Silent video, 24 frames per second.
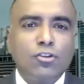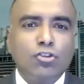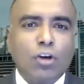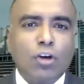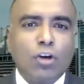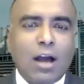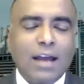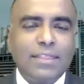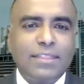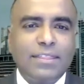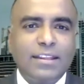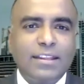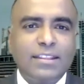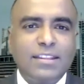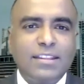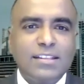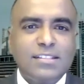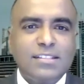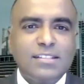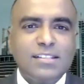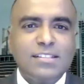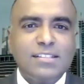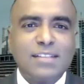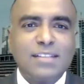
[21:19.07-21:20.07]
So I think
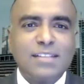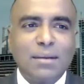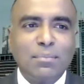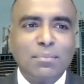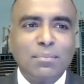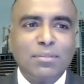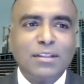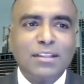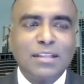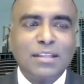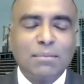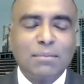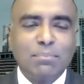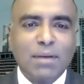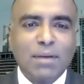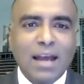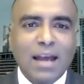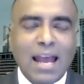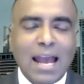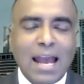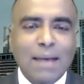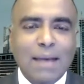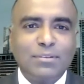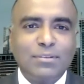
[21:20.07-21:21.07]
this is something that
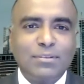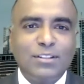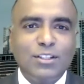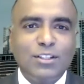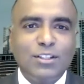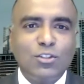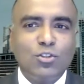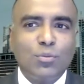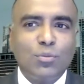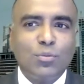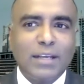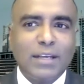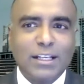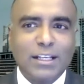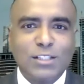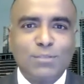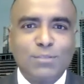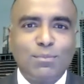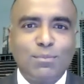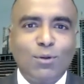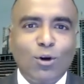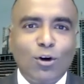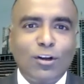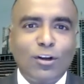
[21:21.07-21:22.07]
perhaps needs to be
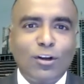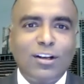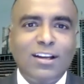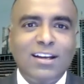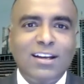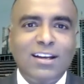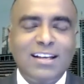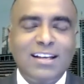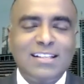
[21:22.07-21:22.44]
explored